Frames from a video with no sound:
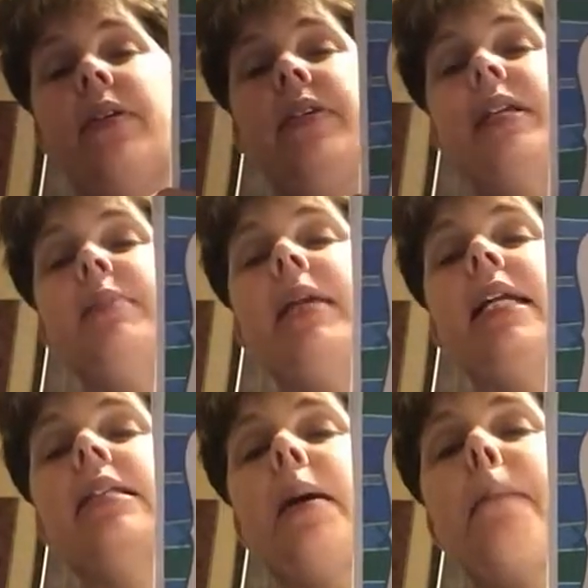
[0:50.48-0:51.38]
This
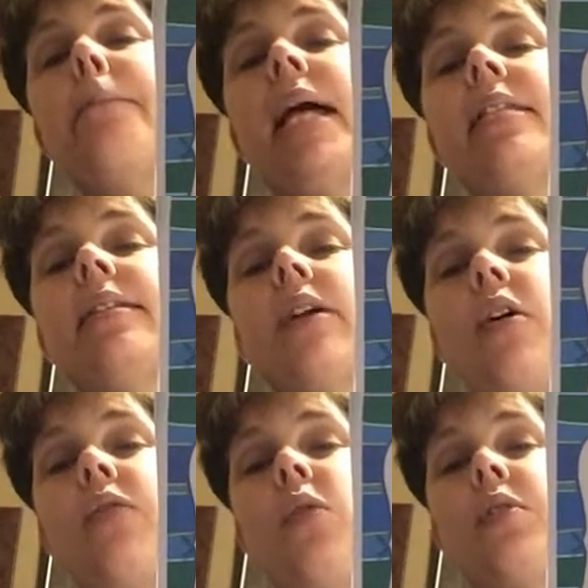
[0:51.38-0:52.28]
means mezzo
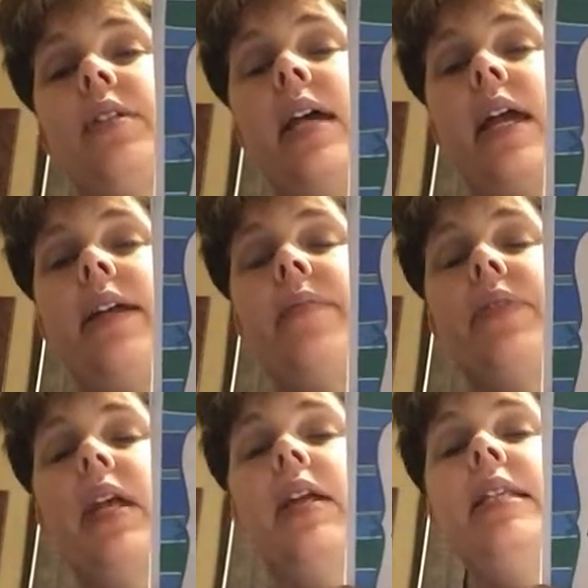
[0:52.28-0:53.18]
forte.
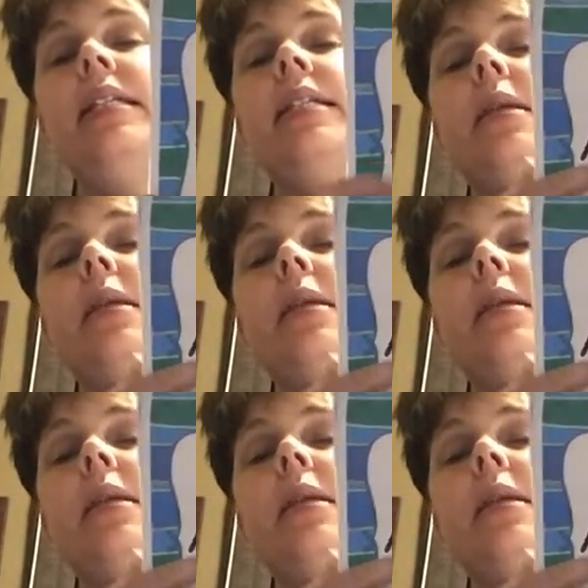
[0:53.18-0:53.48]
This is